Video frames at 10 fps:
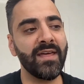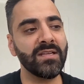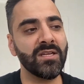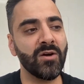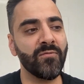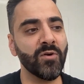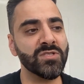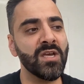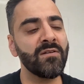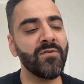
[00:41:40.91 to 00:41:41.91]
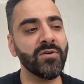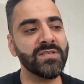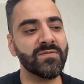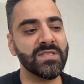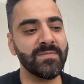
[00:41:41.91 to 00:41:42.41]
that
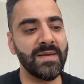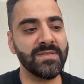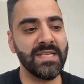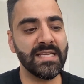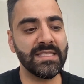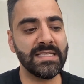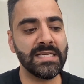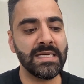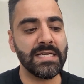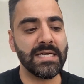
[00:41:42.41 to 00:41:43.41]
folks sometimes think that